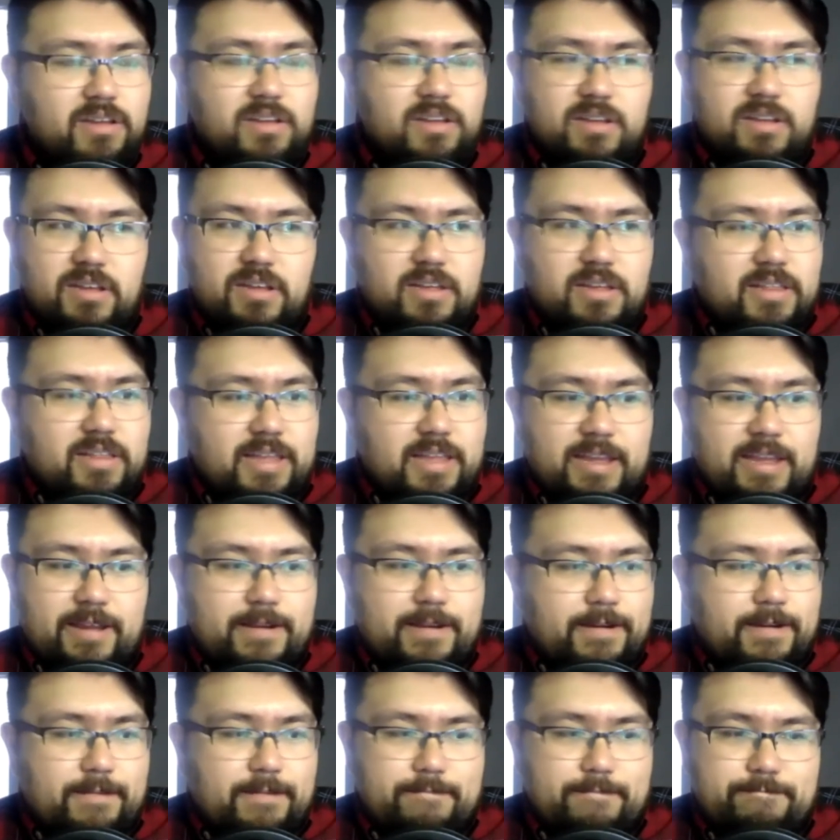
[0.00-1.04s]
like
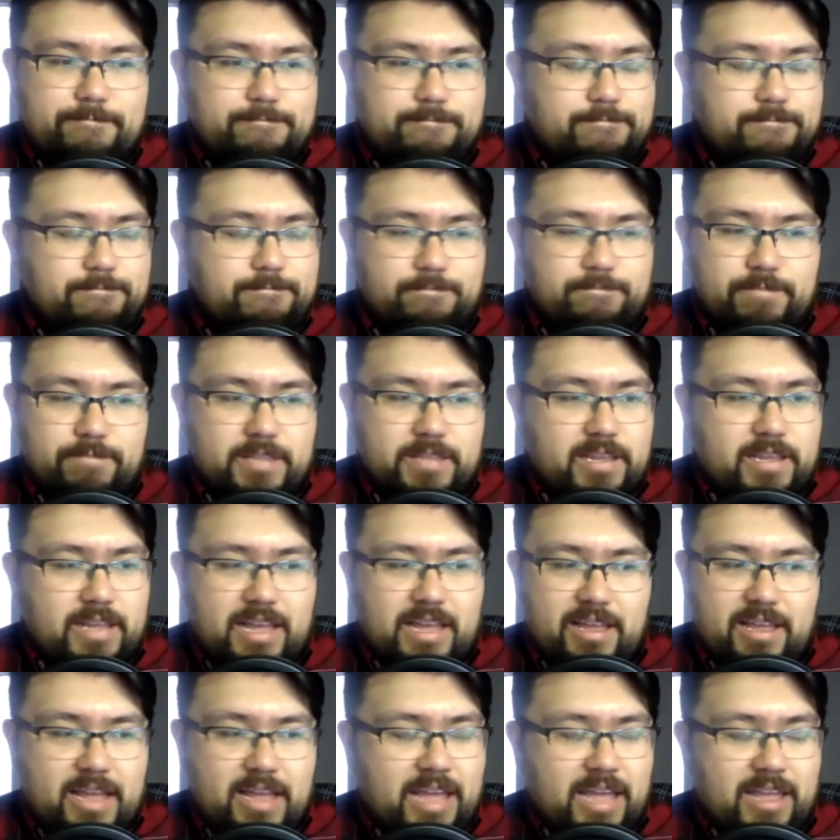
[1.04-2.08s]
um
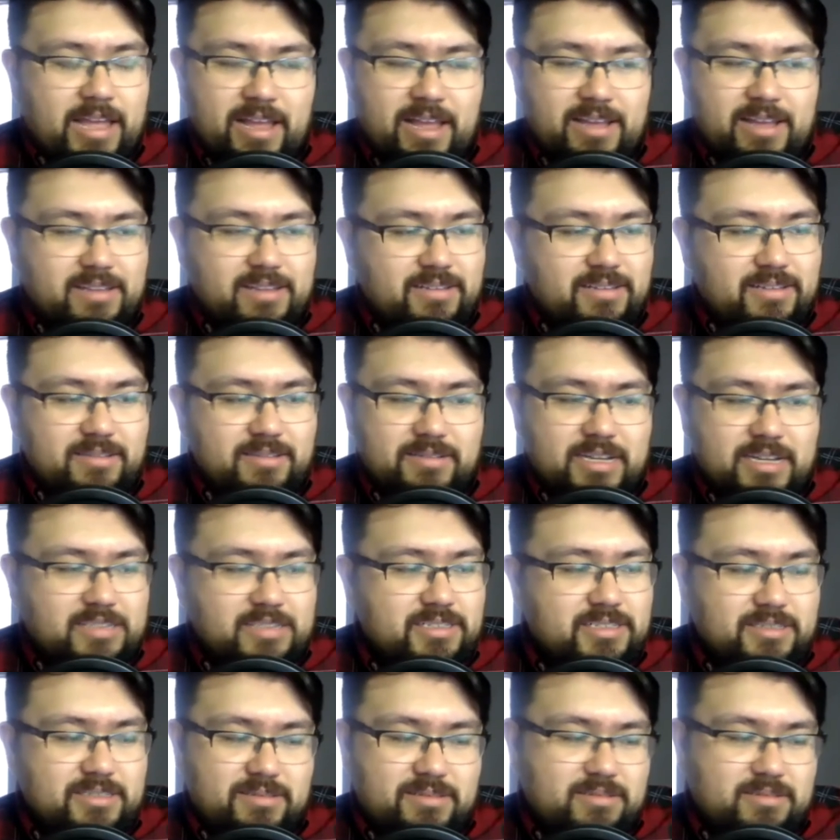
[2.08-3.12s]
I I, I just
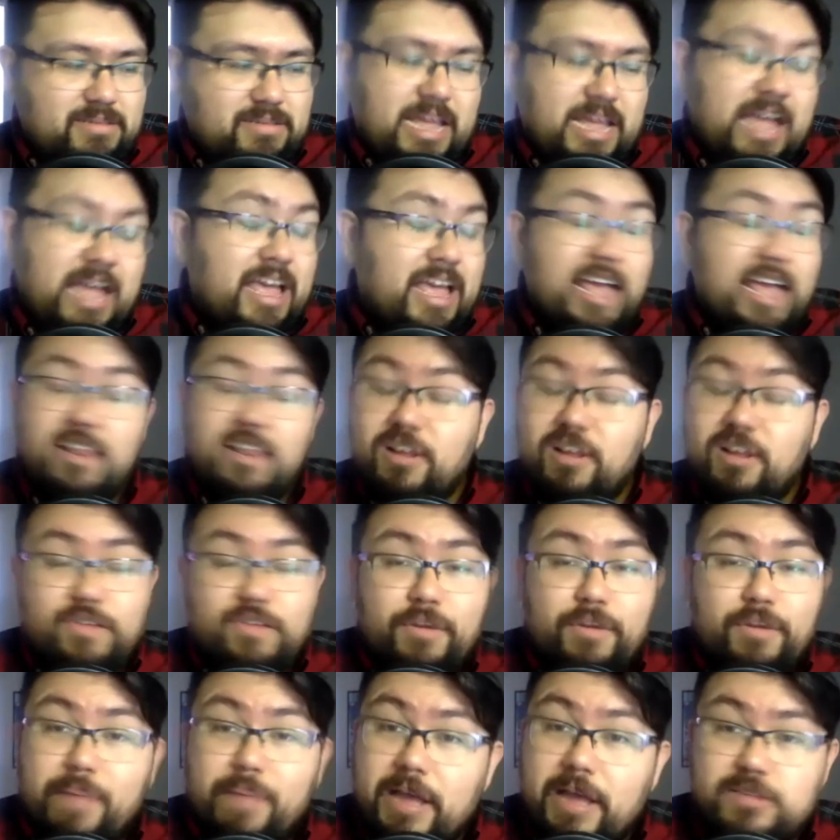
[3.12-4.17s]
I, I, love El
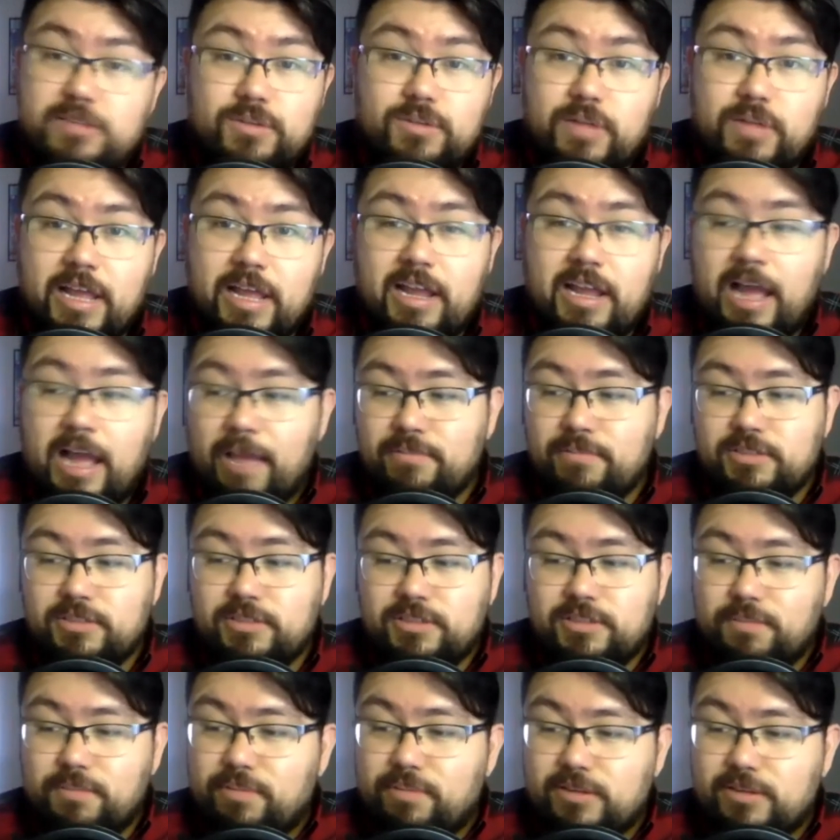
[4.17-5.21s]
Paso. Like I'm just a
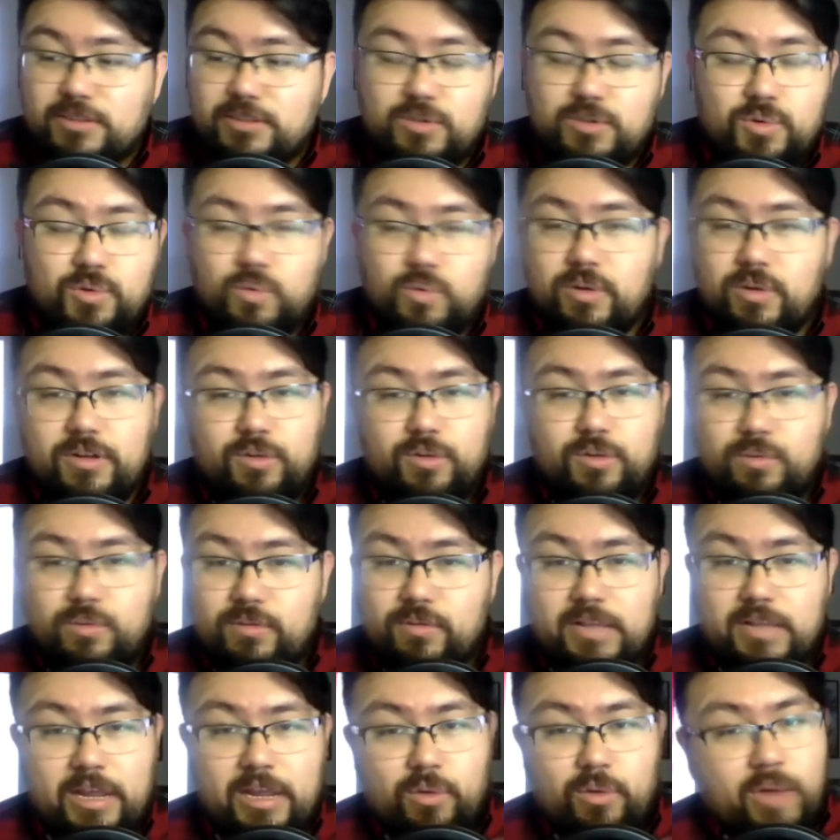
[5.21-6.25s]
person who will
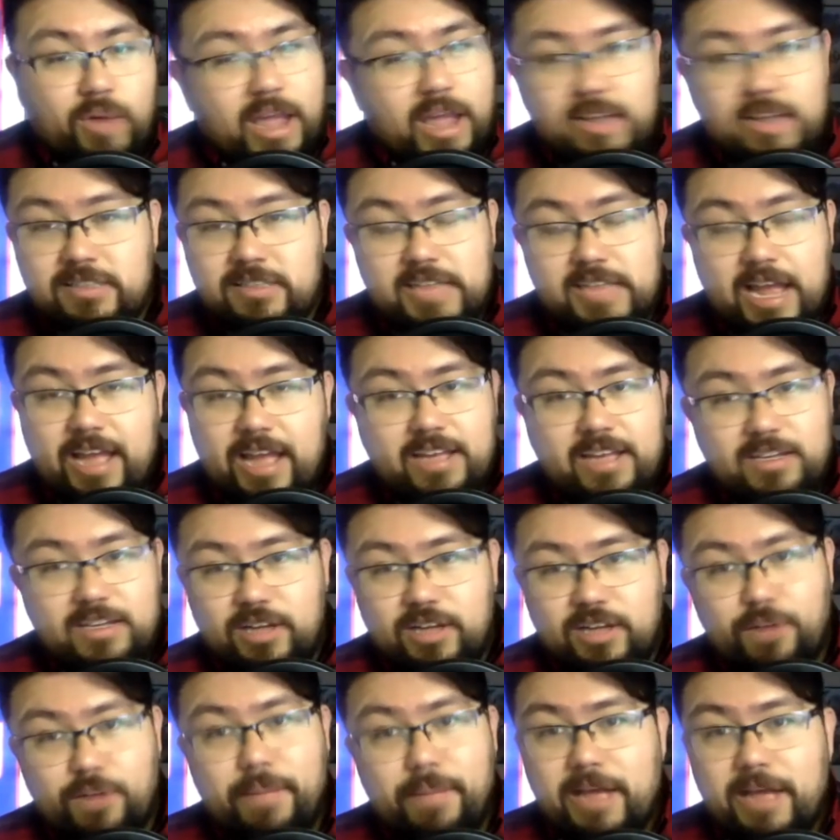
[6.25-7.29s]
like ride and die
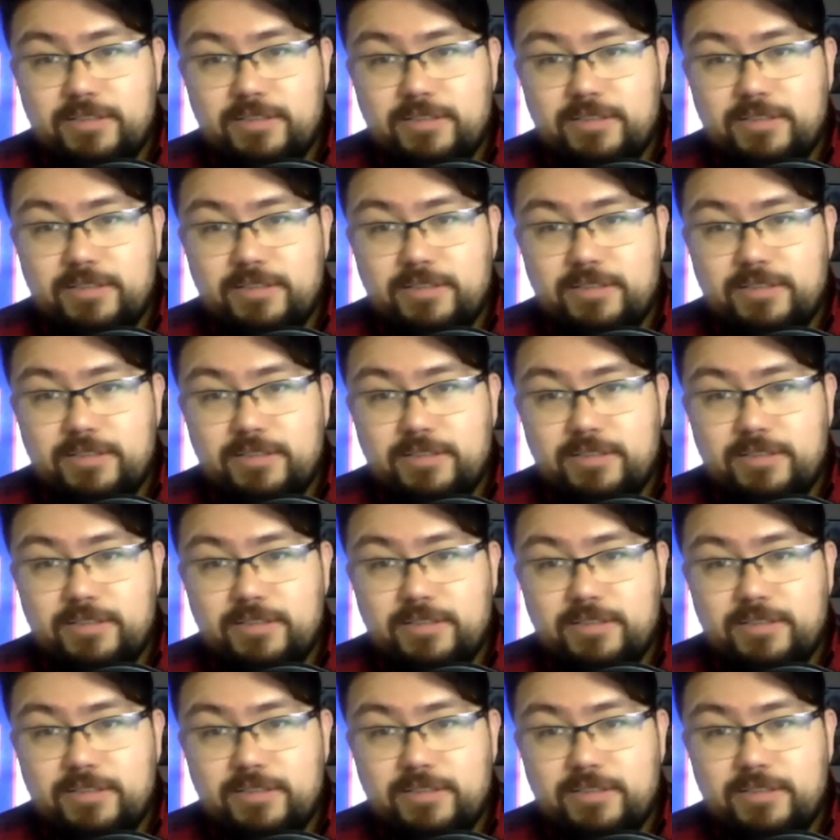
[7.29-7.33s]
El Paso